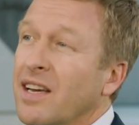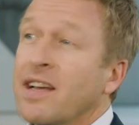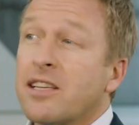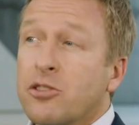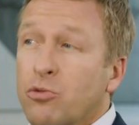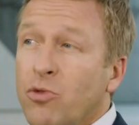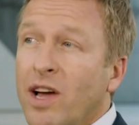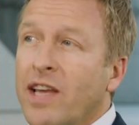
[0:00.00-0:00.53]
It
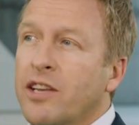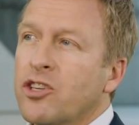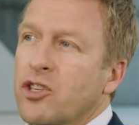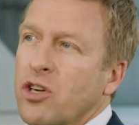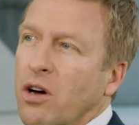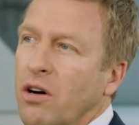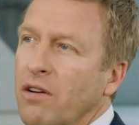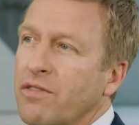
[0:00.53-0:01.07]
has a
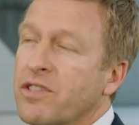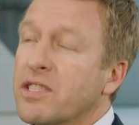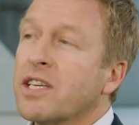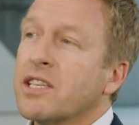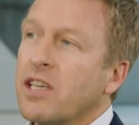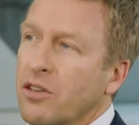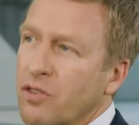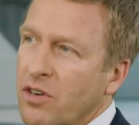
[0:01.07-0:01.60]
range of
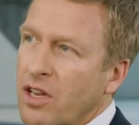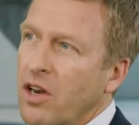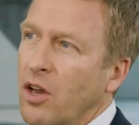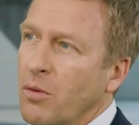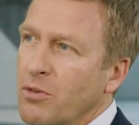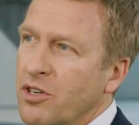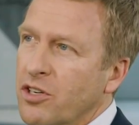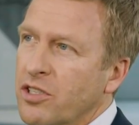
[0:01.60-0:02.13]
600
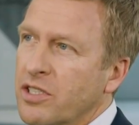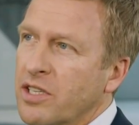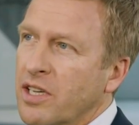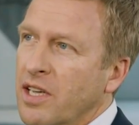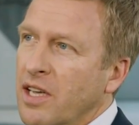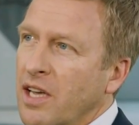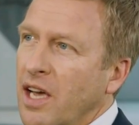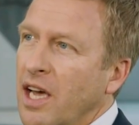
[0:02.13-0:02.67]
kilometers.
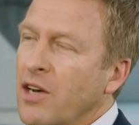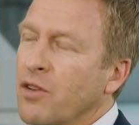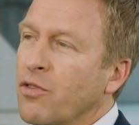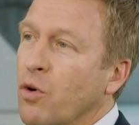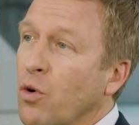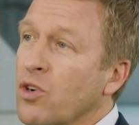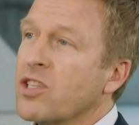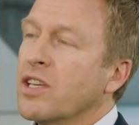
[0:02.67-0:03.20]
That's amazing.
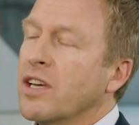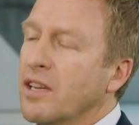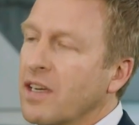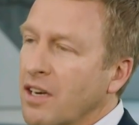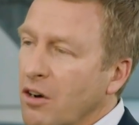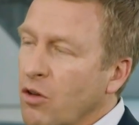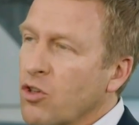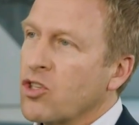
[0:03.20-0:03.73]
And of course,
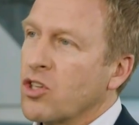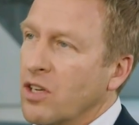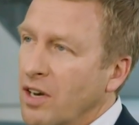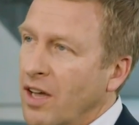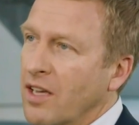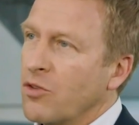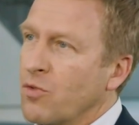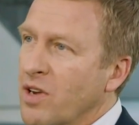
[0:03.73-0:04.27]
it looks
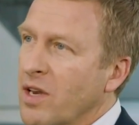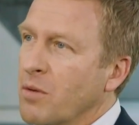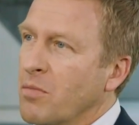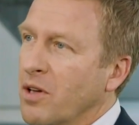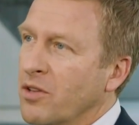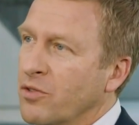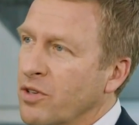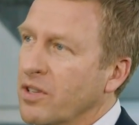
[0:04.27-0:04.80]
like a
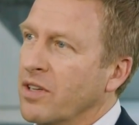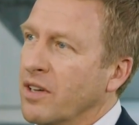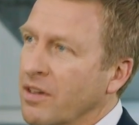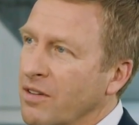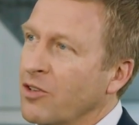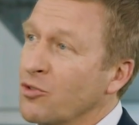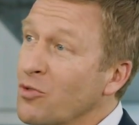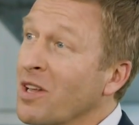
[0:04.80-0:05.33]
real,
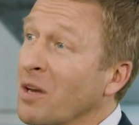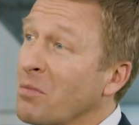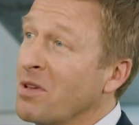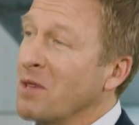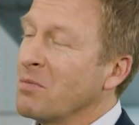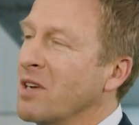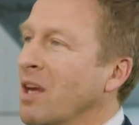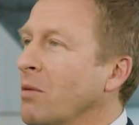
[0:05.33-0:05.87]
uh, a real
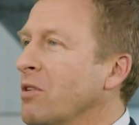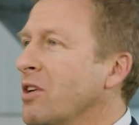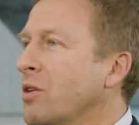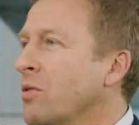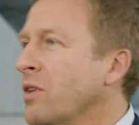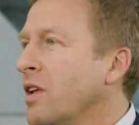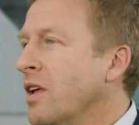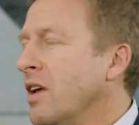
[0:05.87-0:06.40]

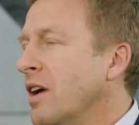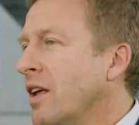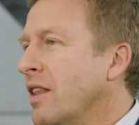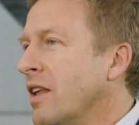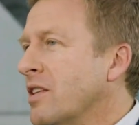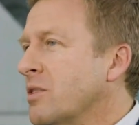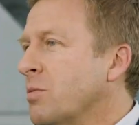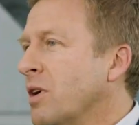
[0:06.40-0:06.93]
BMW,
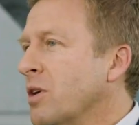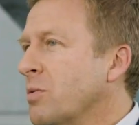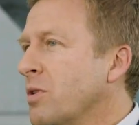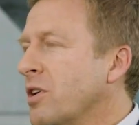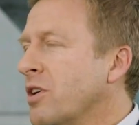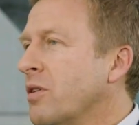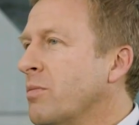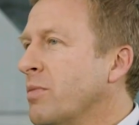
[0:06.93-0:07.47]
and that's
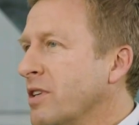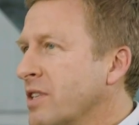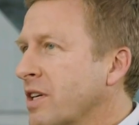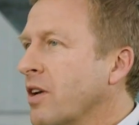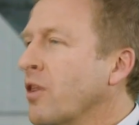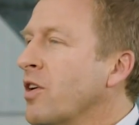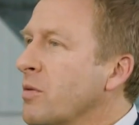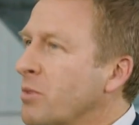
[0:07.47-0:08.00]
what we're
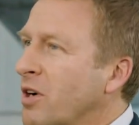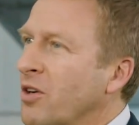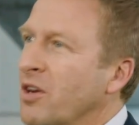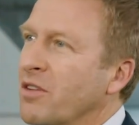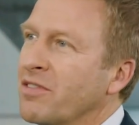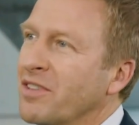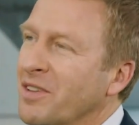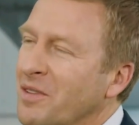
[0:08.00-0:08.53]
particularly
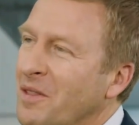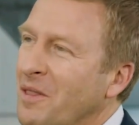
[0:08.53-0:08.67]
proud of. The